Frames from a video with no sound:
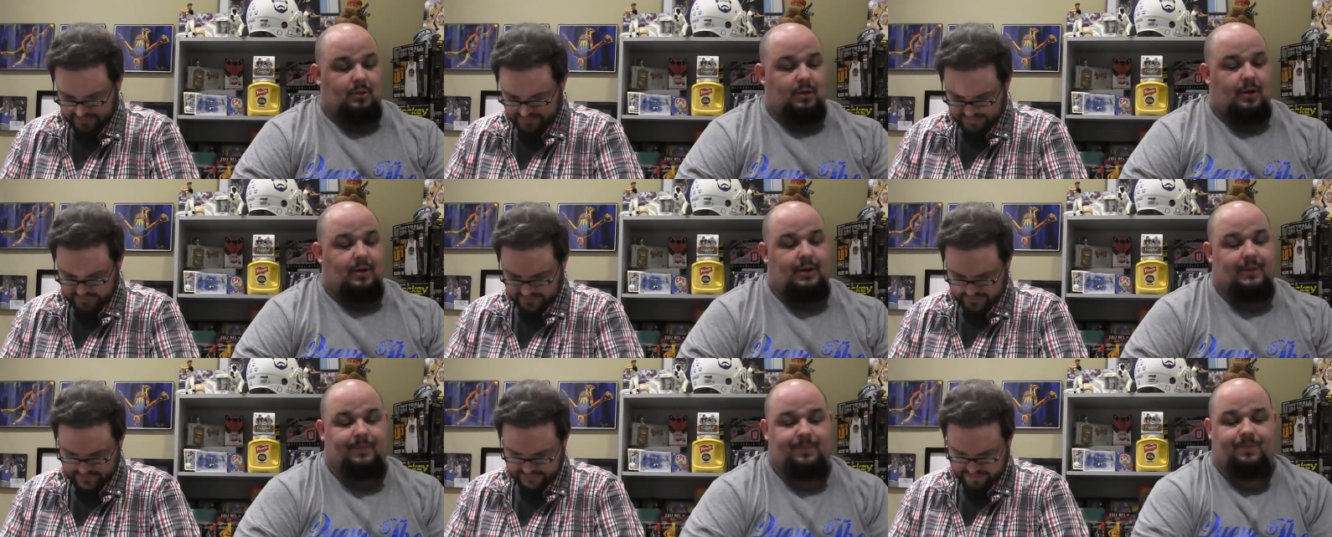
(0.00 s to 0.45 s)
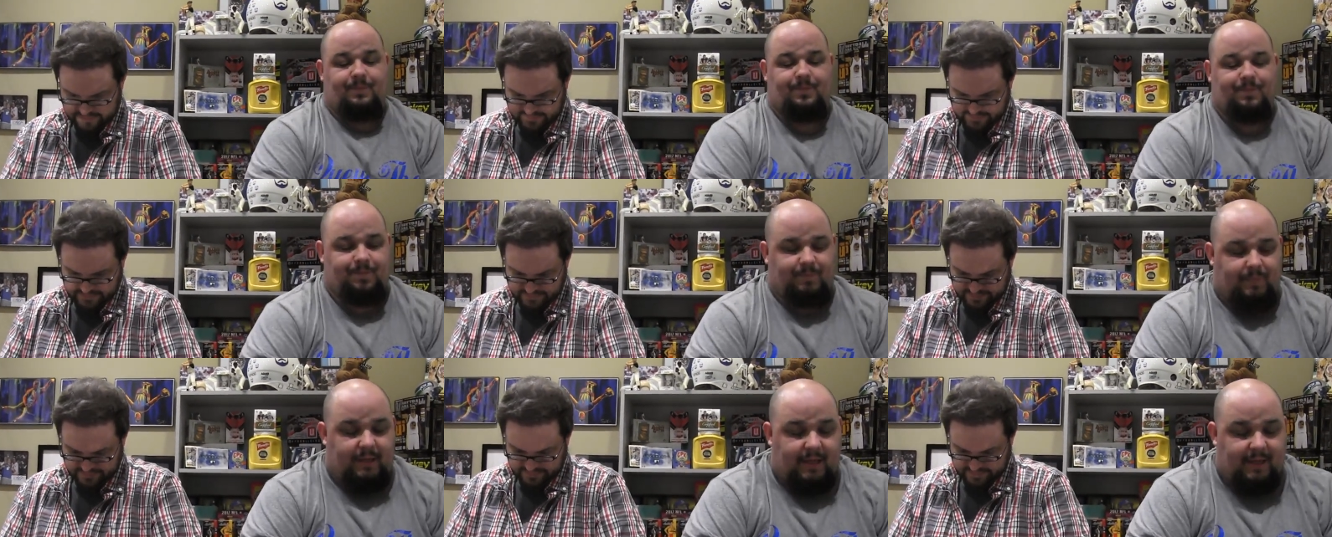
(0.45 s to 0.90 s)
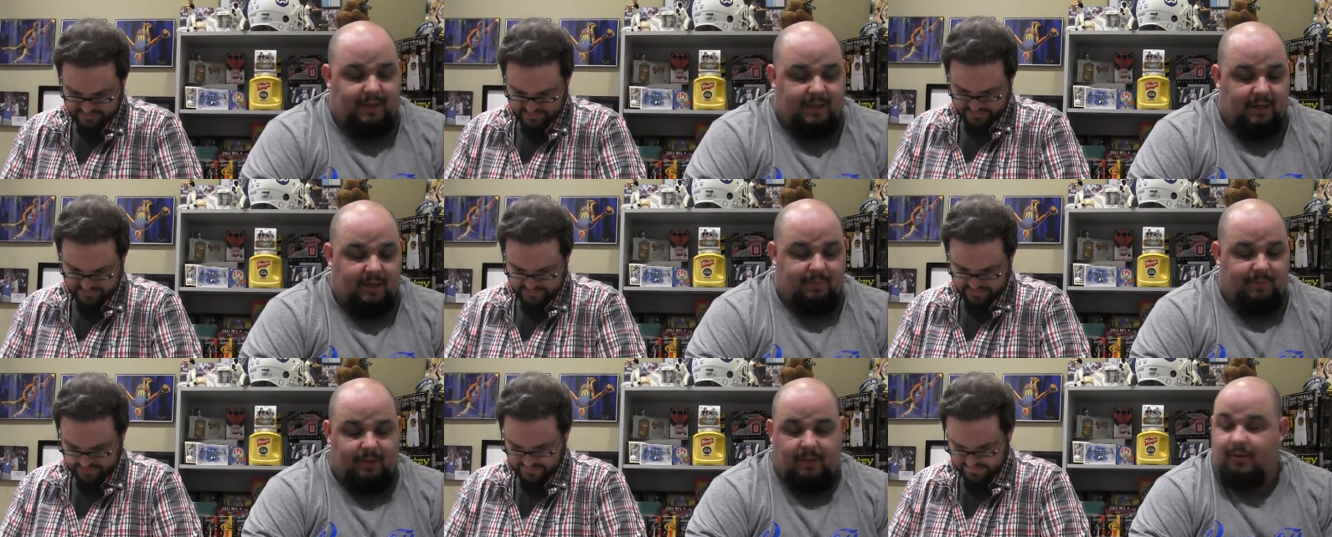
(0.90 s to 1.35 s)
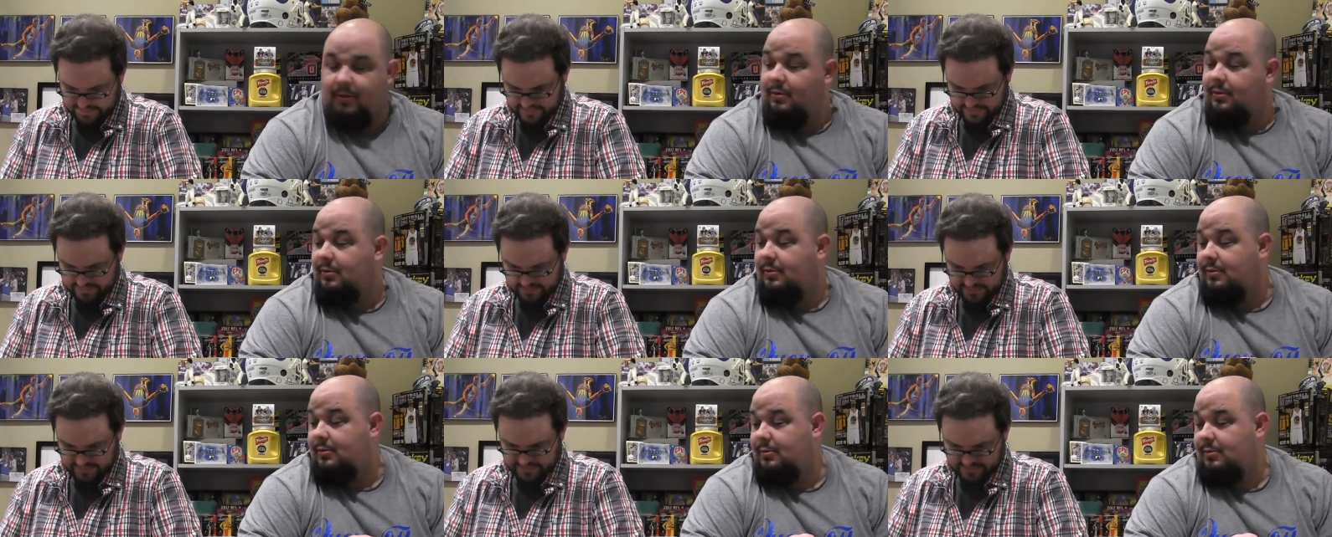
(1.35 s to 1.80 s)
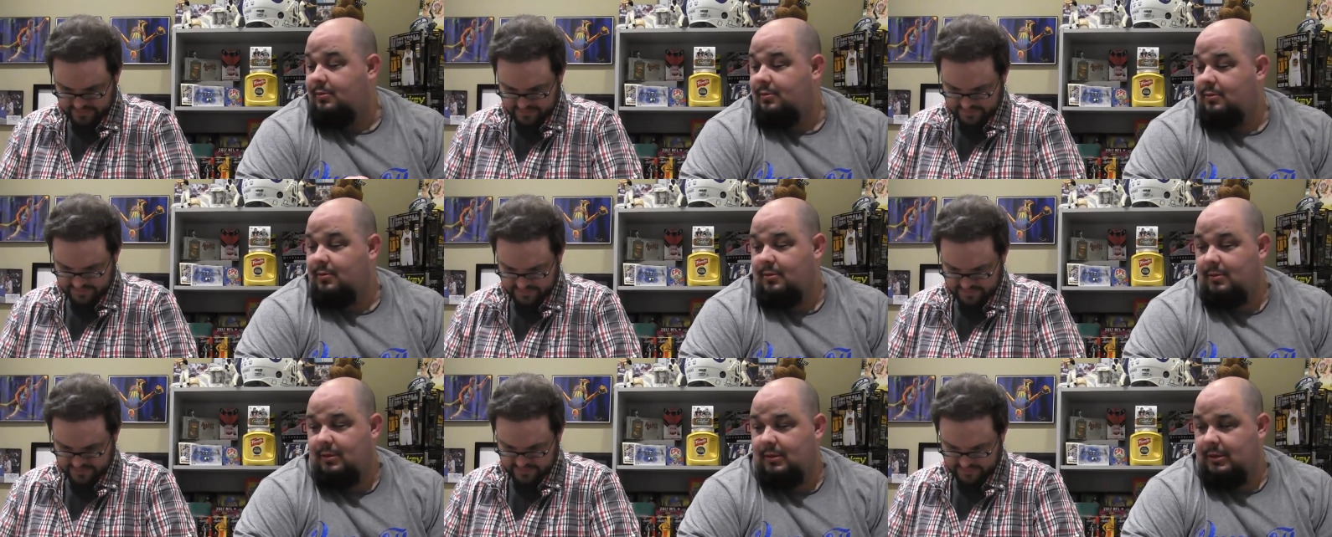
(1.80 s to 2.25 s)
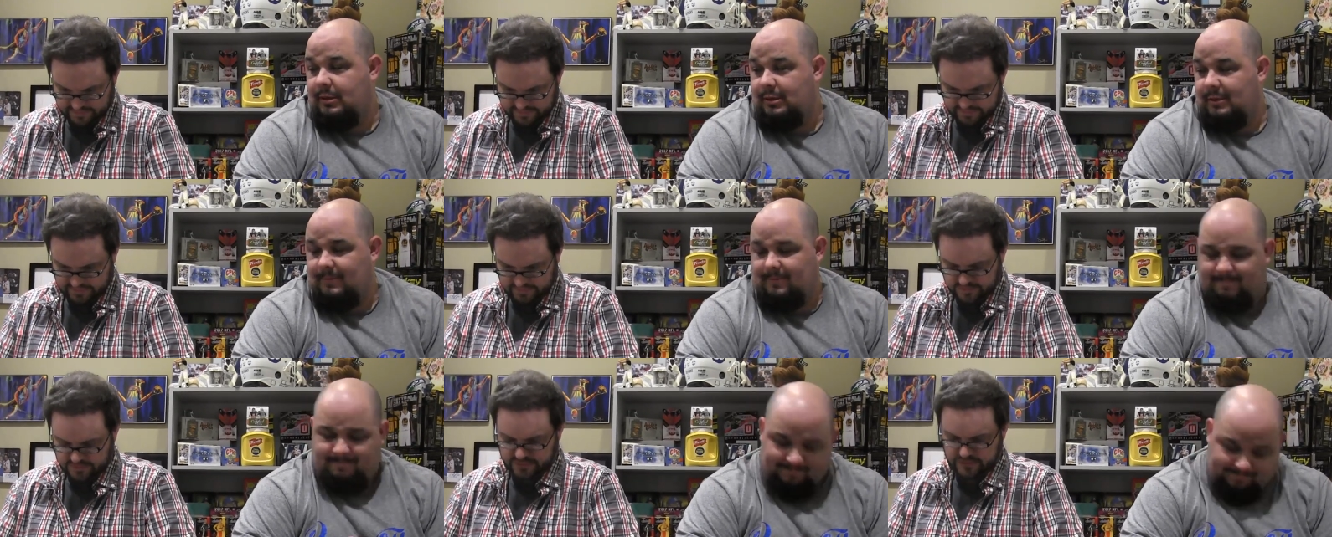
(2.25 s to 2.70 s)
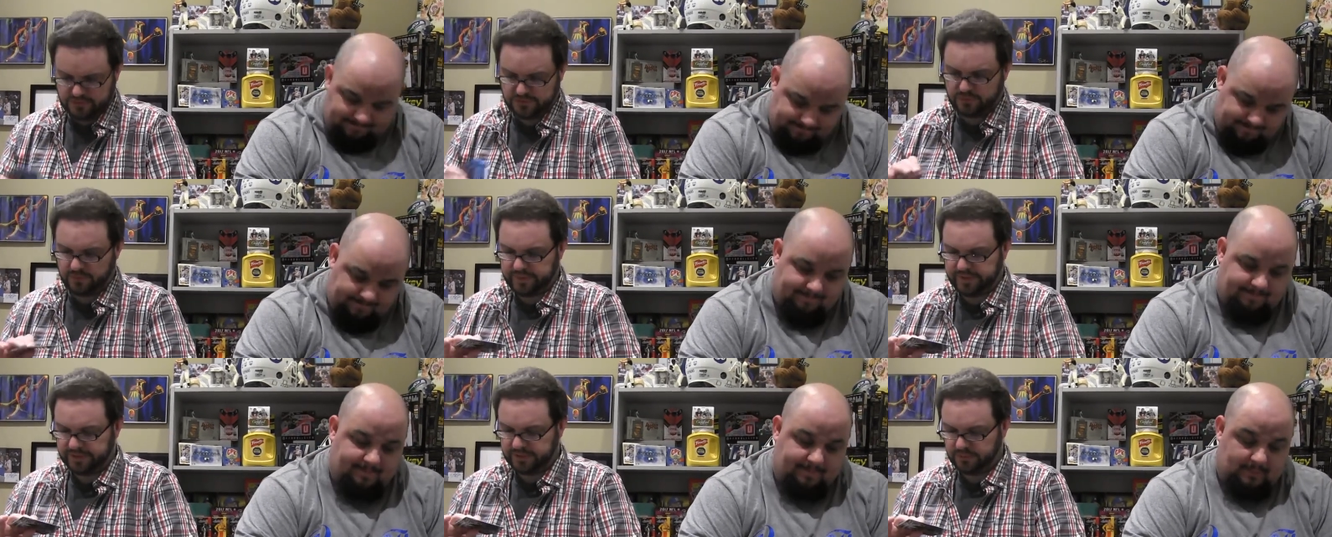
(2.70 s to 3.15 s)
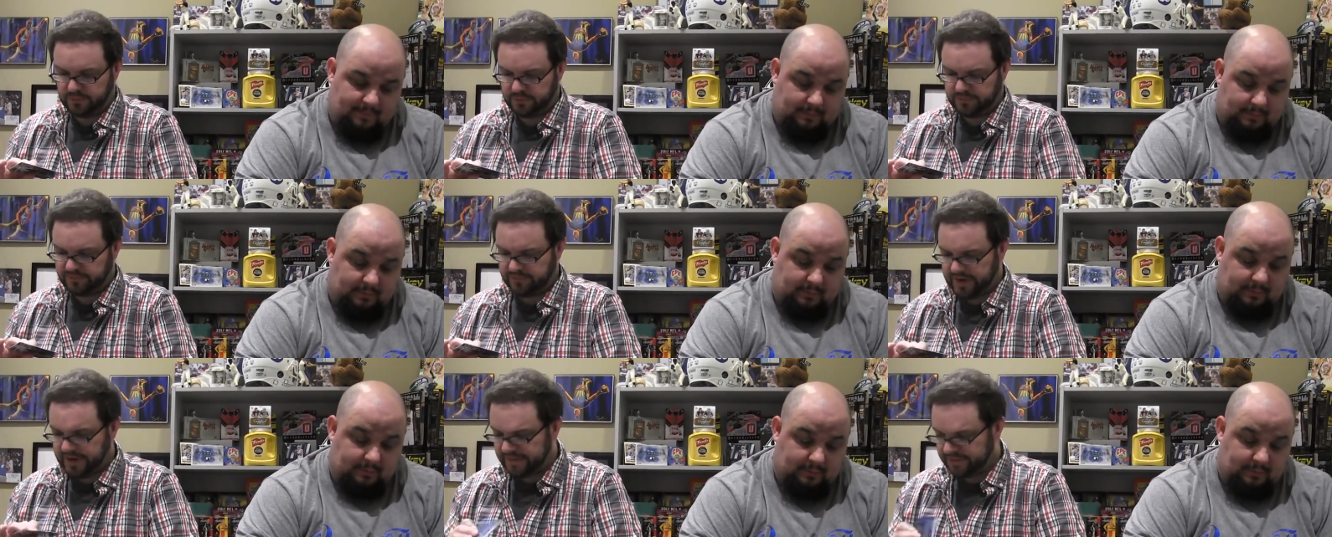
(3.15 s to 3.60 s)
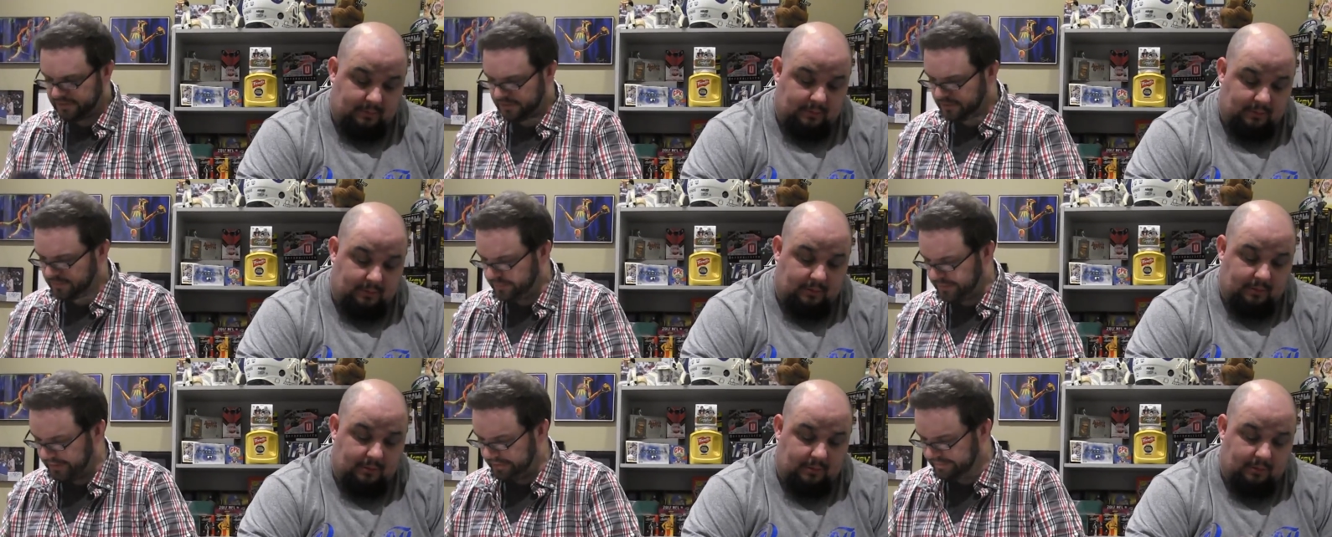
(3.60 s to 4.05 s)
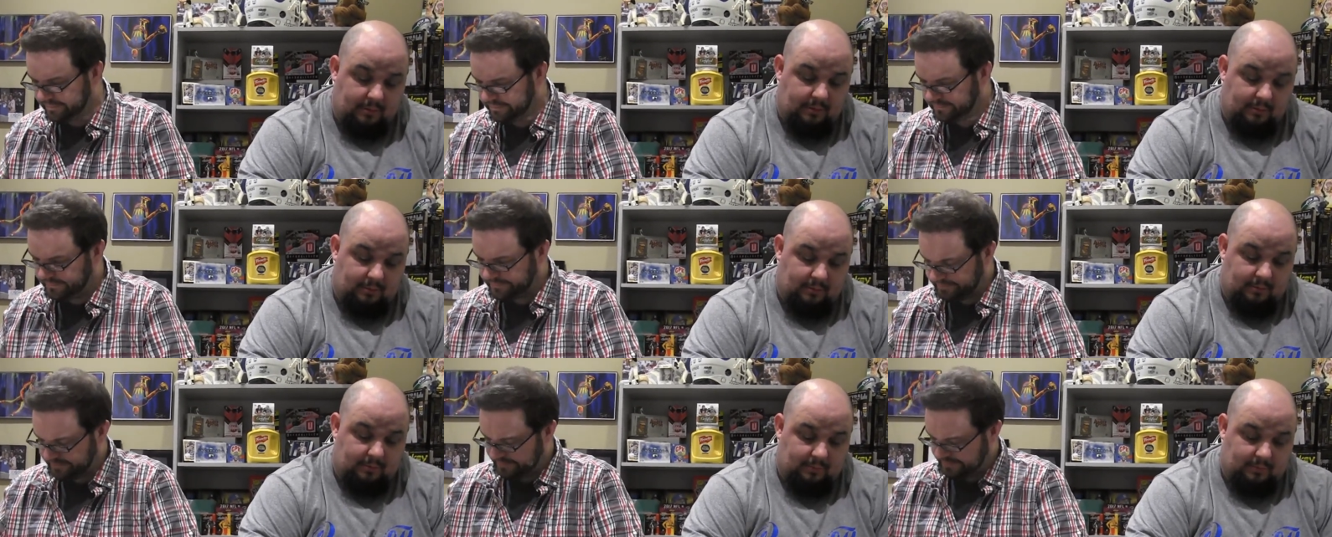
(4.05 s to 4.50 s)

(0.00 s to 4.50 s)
Speaker 1: Alright, take it up here. It's just a regular refractor, but